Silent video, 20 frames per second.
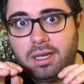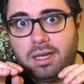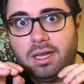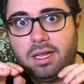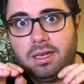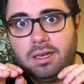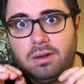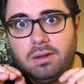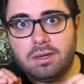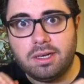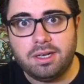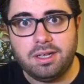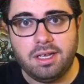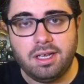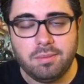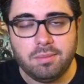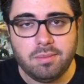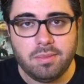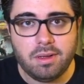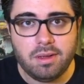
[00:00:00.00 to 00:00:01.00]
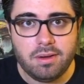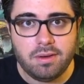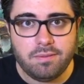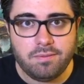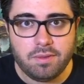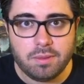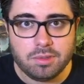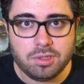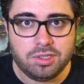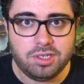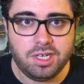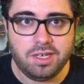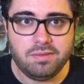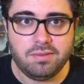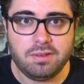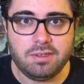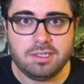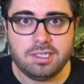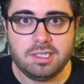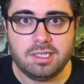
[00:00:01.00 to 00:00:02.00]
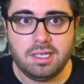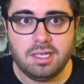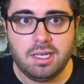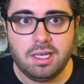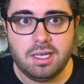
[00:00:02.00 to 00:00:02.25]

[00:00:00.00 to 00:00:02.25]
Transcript: and look at him from the tables.